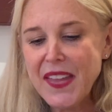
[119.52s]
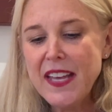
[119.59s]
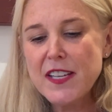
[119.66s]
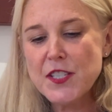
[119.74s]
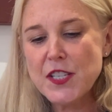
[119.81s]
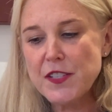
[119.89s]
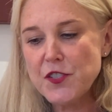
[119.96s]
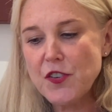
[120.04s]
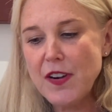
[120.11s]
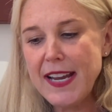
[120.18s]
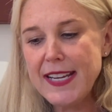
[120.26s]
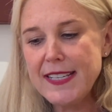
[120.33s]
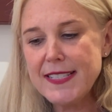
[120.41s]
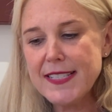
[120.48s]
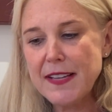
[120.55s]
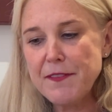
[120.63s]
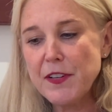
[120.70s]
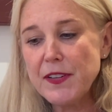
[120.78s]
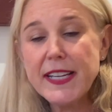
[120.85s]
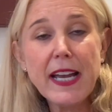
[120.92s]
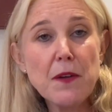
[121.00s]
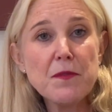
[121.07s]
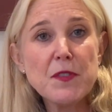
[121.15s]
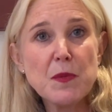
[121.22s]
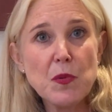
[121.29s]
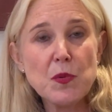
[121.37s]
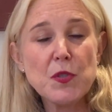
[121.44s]
So the trays are very
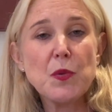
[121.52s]
comfortable to